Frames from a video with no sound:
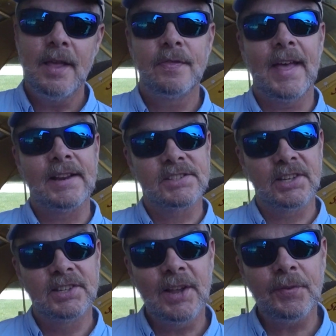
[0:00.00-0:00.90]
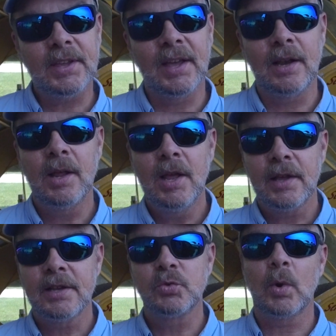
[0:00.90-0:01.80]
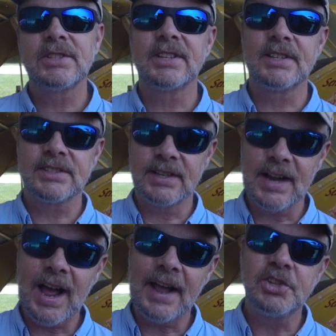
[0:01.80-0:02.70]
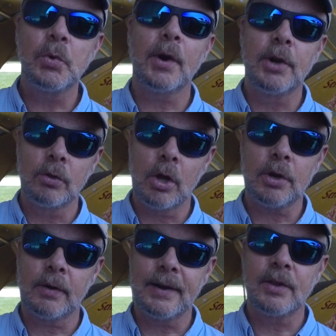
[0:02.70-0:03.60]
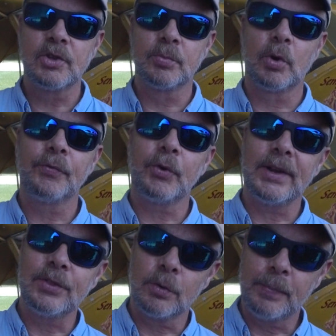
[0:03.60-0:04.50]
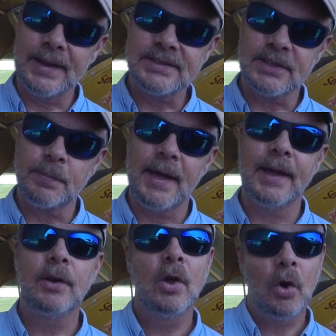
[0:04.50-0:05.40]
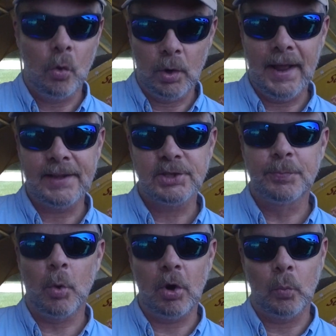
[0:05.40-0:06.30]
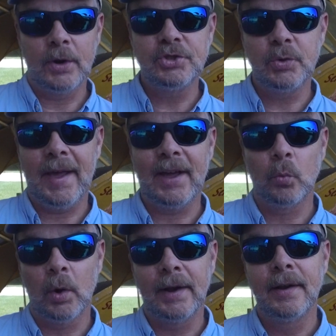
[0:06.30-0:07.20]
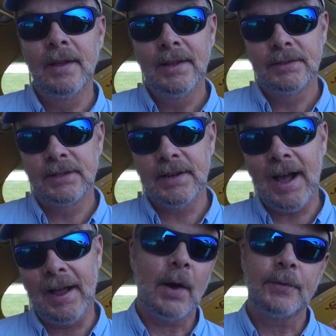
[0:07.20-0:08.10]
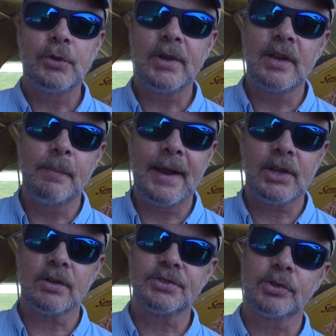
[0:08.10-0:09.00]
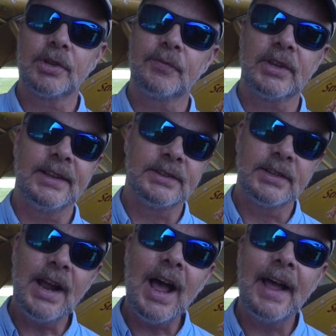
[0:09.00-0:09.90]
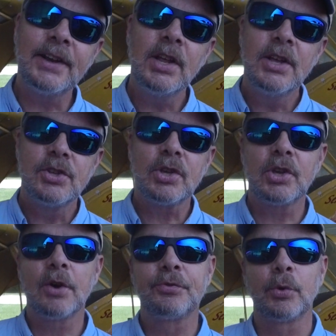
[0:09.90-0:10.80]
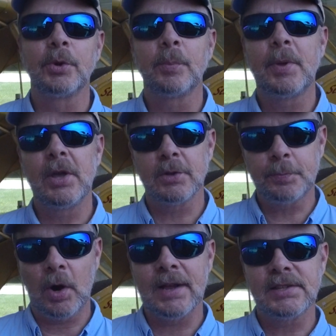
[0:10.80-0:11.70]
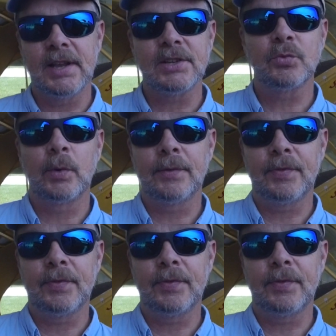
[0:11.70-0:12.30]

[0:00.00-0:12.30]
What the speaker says: That is significant because once it is denied, you are no longer eligible for either basic med or light sport once you had one denied. If you get a medical certificate denied, you can go through an appeals process with